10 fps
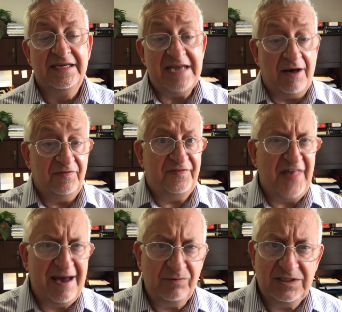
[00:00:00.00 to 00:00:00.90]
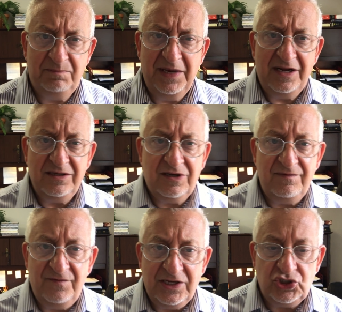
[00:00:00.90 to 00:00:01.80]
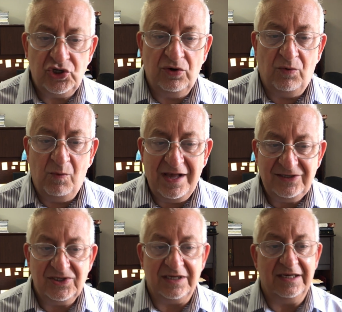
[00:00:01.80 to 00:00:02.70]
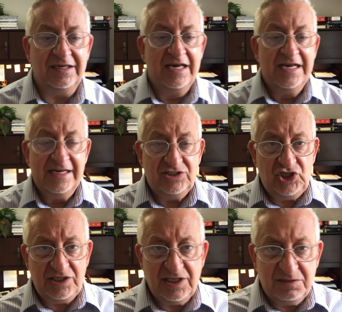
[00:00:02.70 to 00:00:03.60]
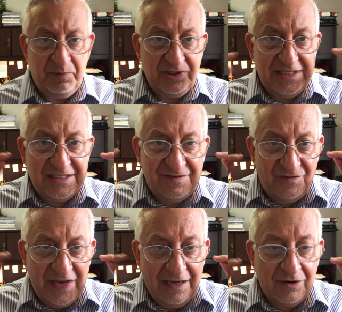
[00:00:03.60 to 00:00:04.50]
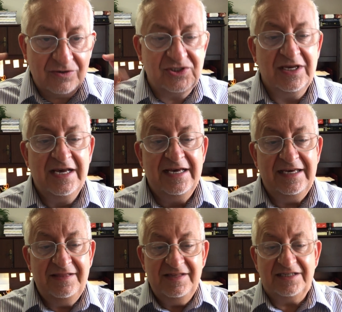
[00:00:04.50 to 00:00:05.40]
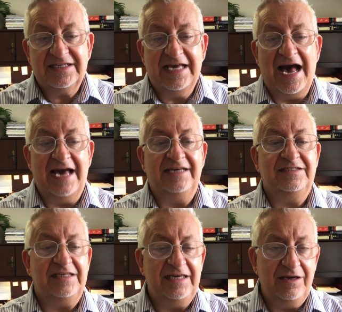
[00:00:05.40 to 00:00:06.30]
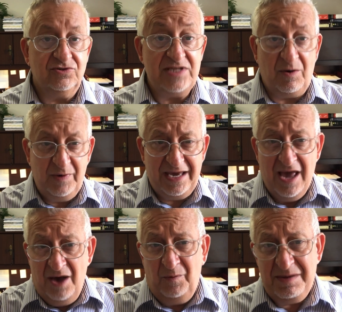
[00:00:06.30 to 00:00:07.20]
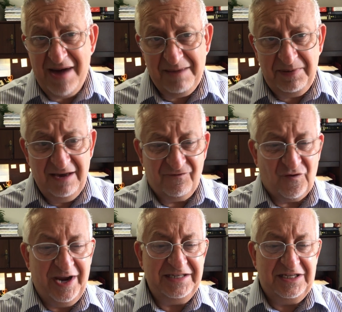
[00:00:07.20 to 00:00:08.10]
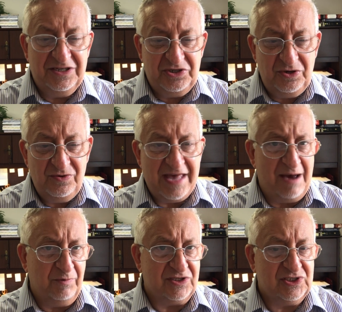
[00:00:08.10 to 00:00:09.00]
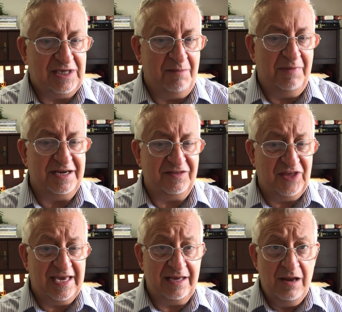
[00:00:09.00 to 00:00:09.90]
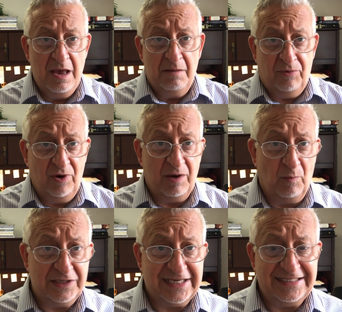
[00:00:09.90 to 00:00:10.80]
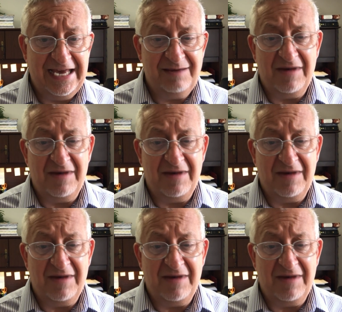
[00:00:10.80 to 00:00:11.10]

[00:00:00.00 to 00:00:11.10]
Now, that was a bit unconventional, wasn't it? Jesus puts his fingers in this guy's ears. Now, we might be afraid to do that with somebody, thinking, boy, once I take